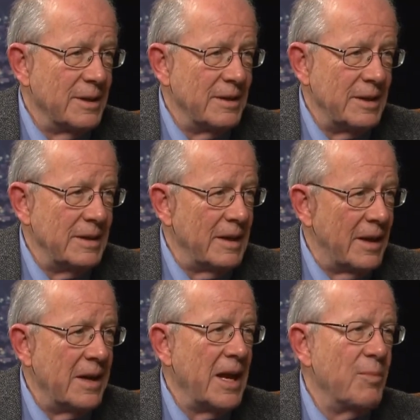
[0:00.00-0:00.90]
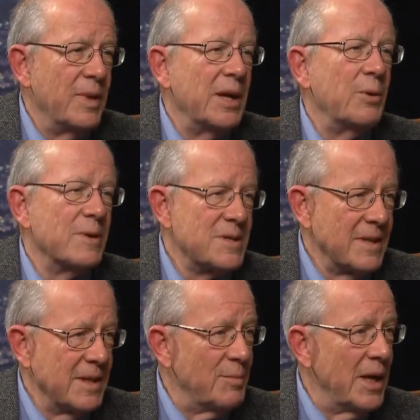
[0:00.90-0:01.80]
He
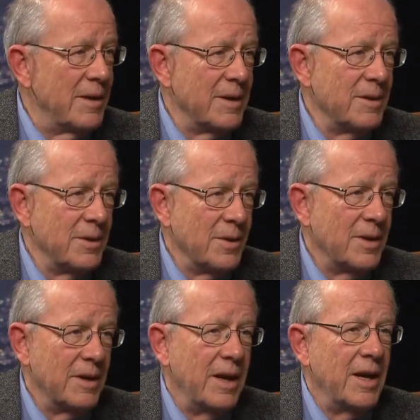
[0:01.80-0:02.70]
unambiguously made it clear that